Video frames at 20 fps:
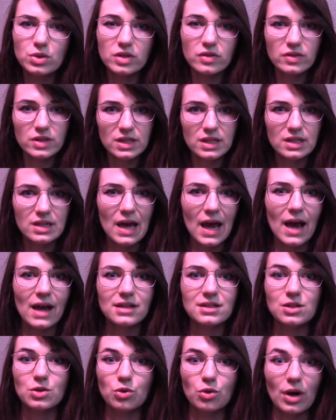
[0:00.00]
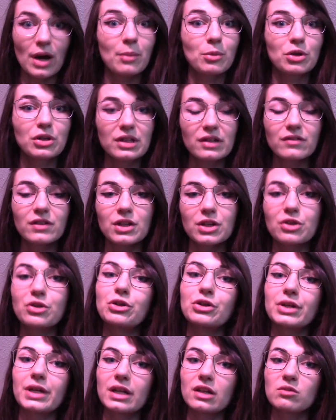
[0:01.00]
of syntax and grammar even in
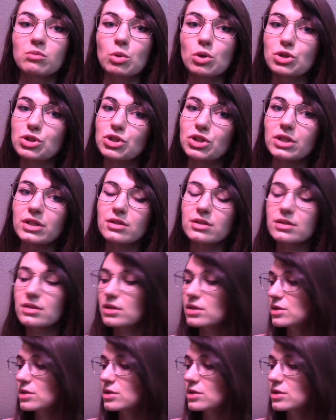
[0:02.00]
her native Portuguese.